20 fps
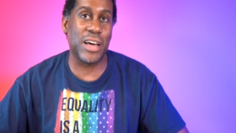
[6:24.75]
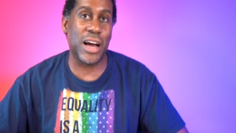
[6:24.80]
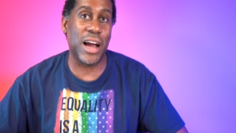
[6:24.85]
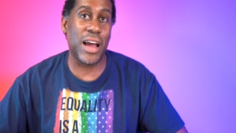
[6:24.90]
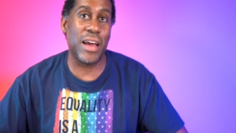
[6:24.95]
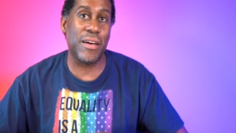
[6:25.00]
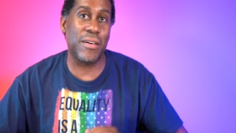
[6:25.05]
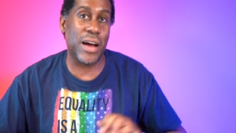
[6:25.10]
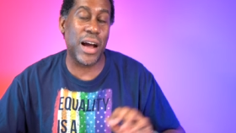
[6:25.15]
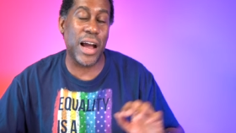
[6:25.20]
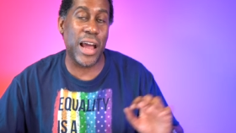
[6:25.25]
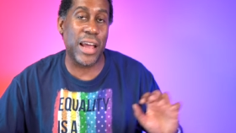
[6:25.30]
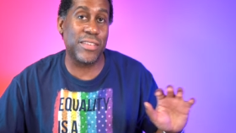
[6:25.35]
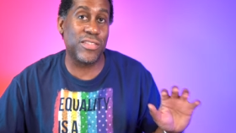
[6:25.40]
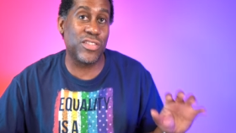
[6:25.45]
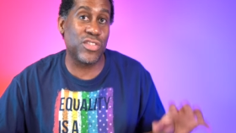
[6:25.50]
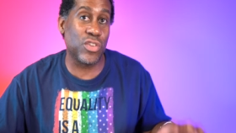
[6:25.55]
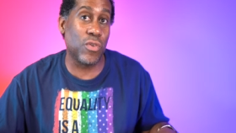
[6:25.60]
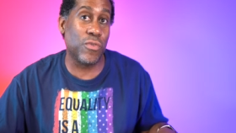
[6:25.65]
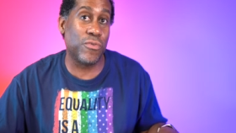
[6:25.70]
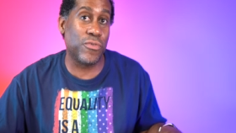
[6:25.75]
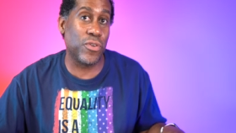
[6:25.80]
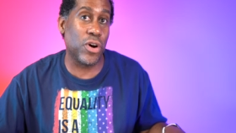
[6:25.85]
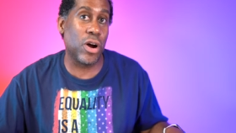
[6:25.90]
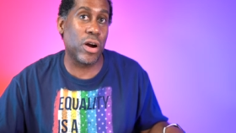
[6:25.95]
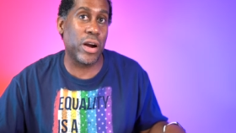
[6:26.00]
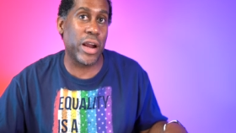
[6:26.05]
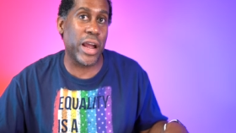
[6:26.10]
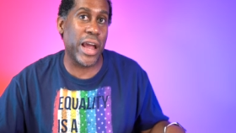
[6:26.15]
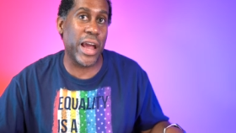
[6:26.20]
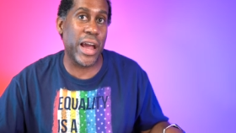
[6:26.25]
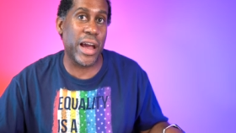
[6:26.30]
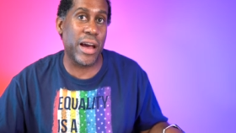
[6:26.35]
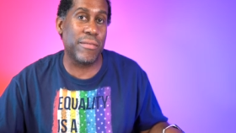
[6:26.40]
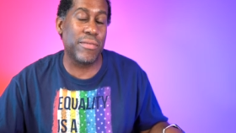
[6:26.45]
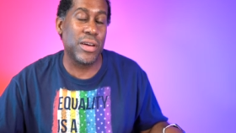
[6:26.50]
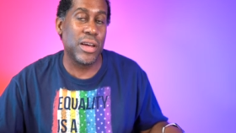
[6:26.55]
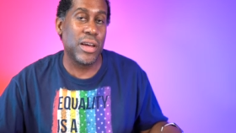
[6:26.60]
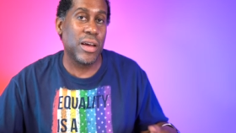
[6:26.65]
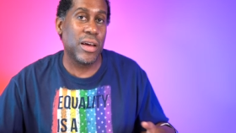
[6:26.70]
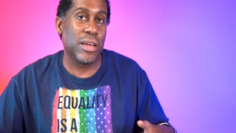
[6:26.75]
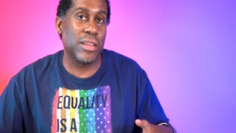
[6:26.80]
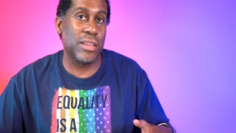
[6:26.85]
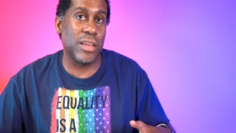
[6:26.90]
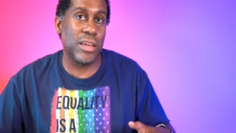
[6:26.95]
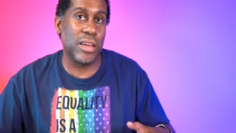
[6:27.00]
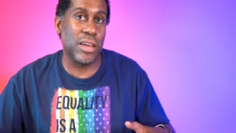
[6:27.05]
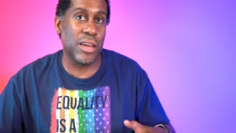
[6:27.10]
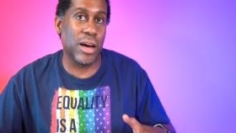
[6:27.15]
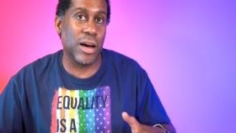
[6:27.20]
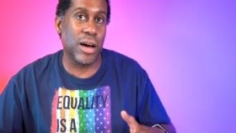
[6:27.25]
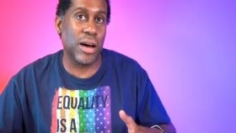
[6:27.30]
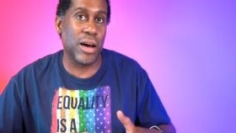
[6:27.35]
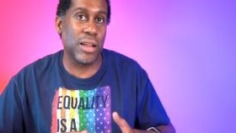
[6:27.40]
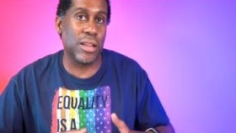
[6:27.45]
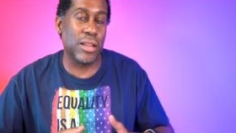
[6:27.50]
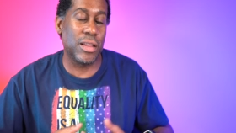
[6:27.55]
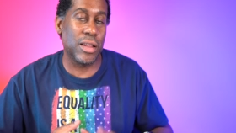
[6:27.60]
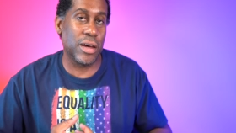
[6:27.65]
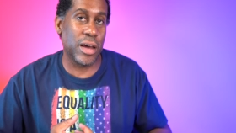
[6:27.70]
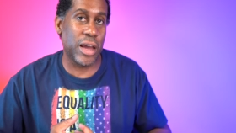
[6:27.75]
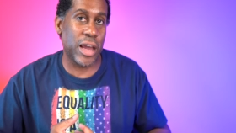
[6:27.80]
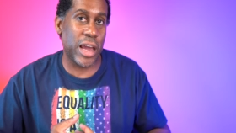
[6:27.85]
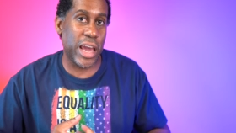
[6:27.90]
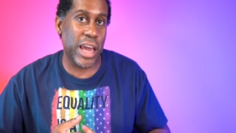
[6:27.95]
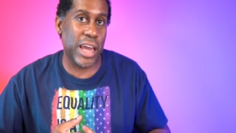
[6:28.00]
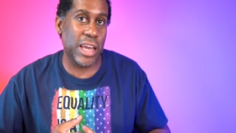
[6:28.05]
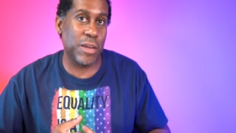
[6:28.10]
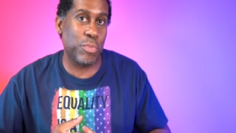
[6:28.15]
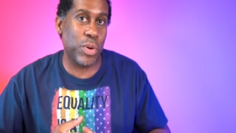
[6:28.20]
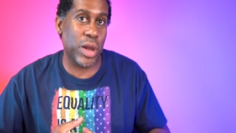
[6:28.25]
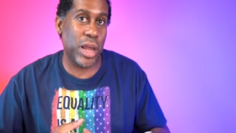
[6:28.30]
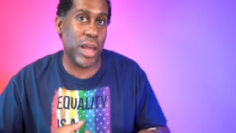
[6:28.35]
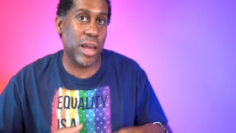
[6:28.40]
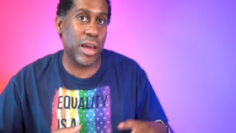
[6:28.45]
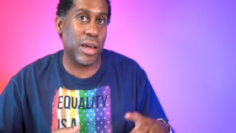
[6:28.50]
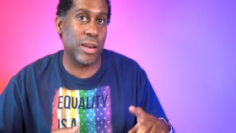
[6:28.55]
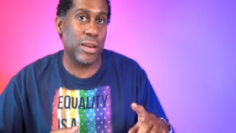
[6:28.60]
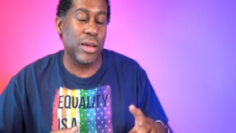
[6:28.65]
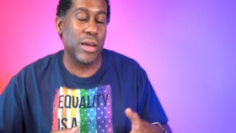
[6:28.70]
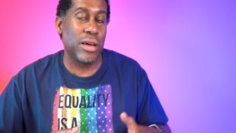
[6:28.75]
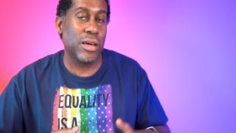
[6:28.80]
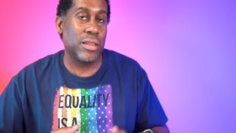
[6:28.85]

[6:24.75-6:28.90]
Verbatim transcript: I I so far have the uh, the egg pan,